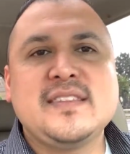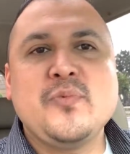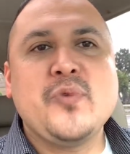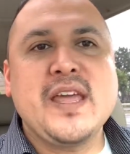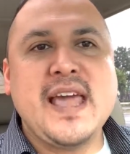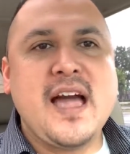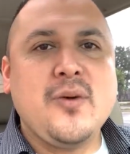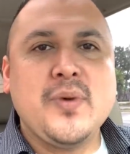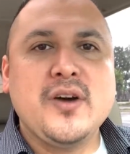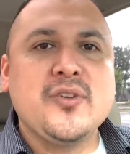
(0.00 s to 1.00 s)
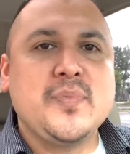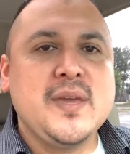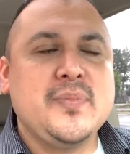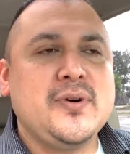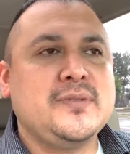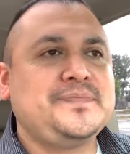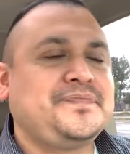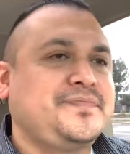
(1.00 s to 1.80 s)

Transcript: some way to help other people?